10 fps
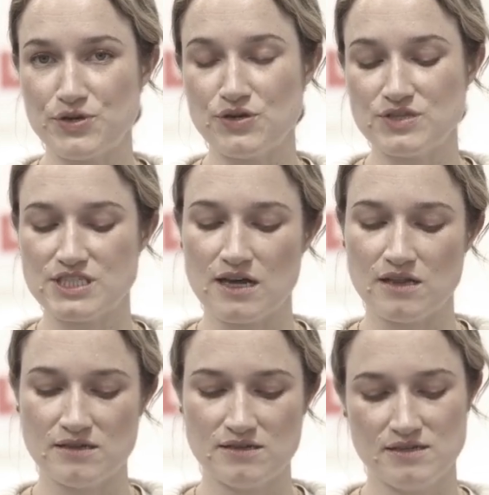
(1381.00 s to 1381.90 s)
a pure
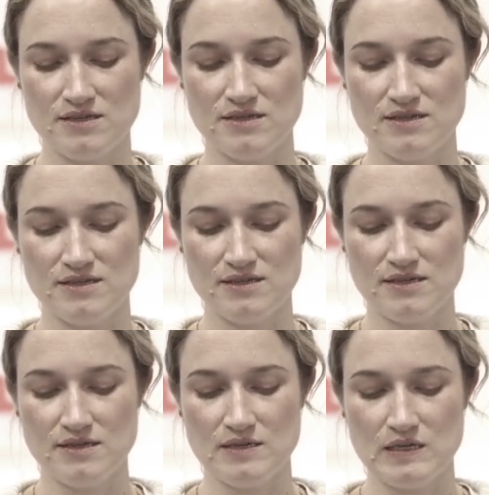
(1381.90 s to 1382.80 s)
dull.
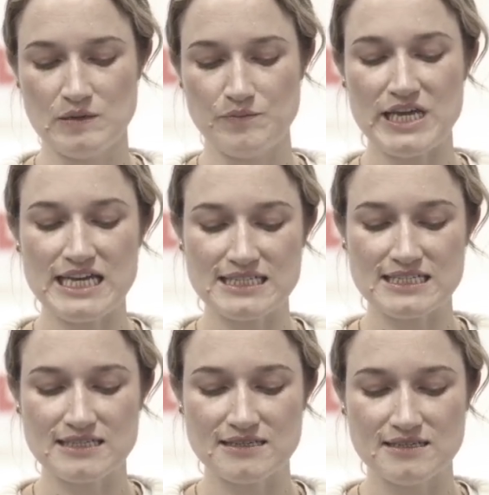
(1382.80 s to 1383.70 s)

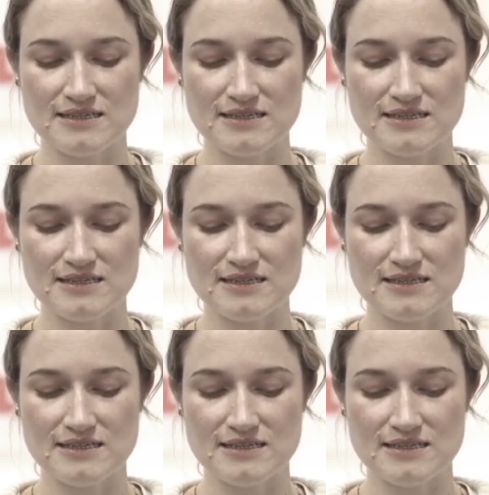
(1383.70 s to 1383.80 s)
Pete,